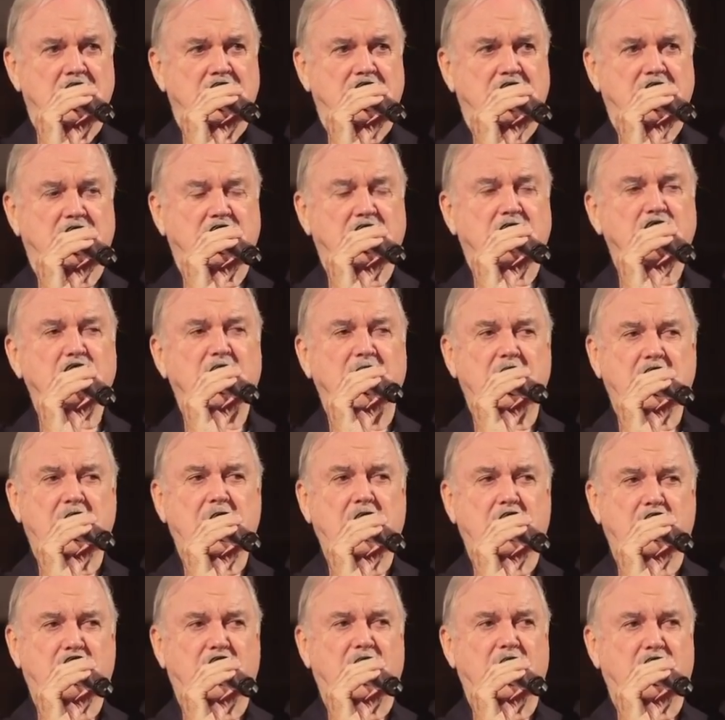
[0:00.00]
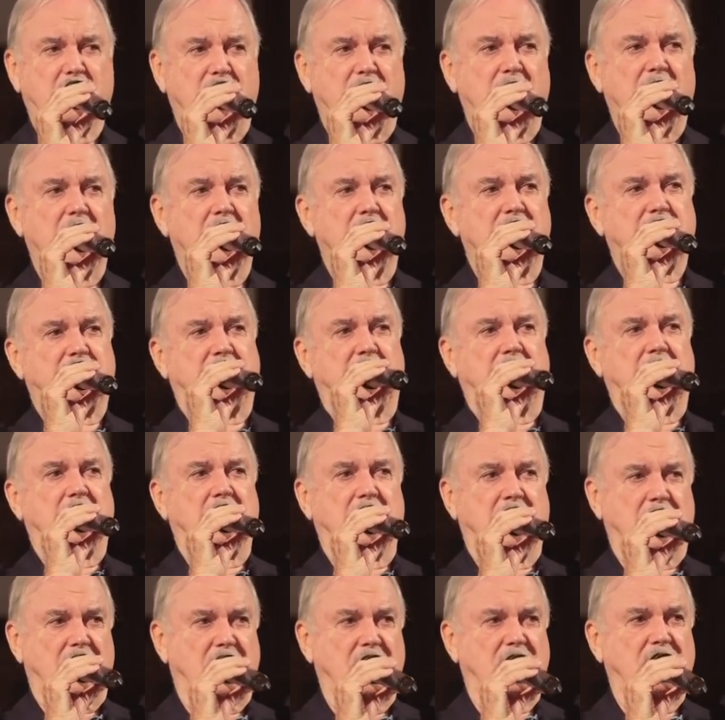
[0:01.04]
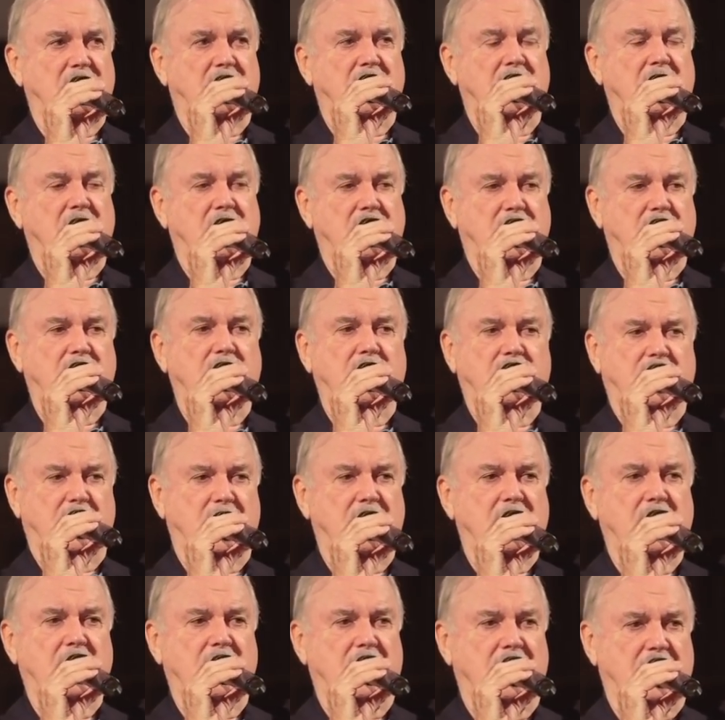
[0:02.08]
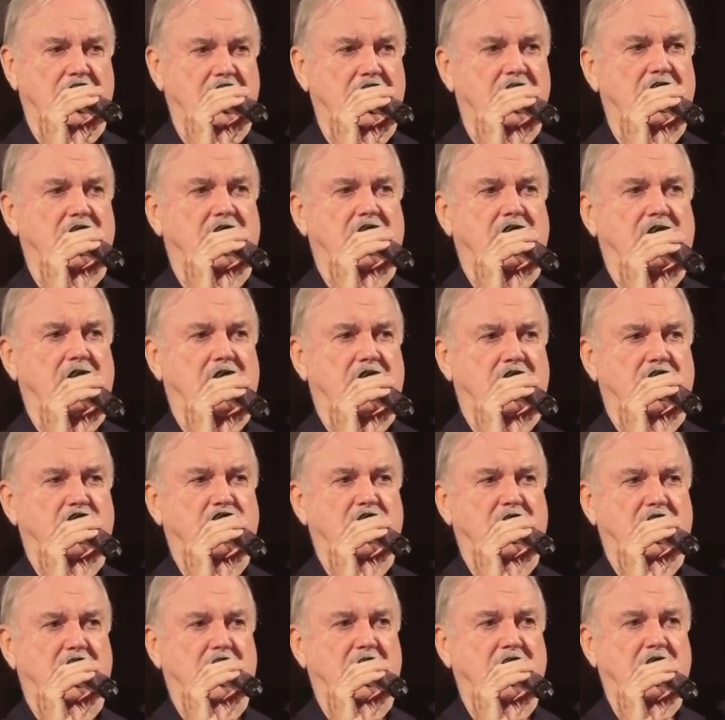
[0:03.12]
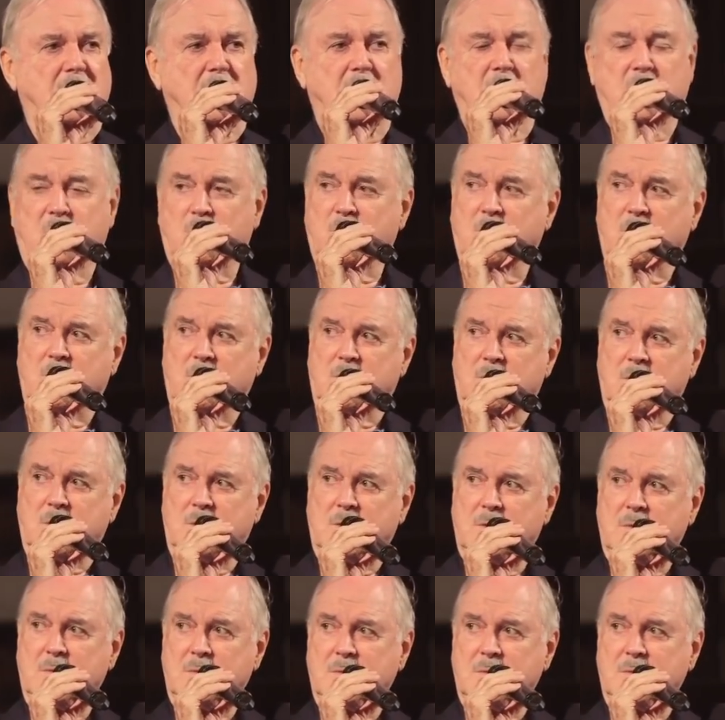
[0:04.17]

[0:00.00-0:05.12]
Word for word: So making people laugh a lot is very hard, but I think it's worth it.